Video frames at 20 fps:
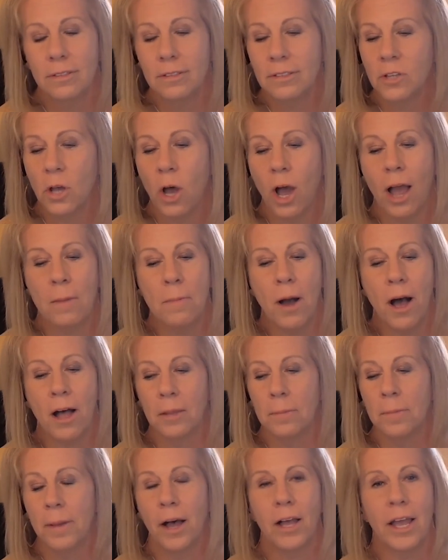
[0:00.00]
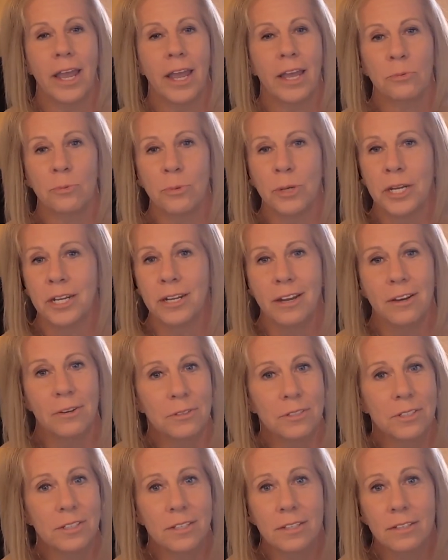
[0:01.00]
so I'm all about handwritten
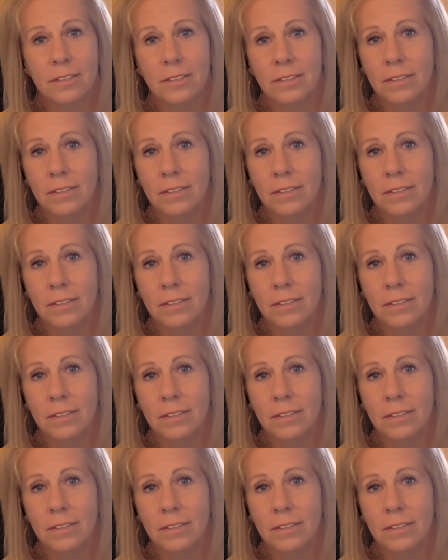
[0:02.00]
notes.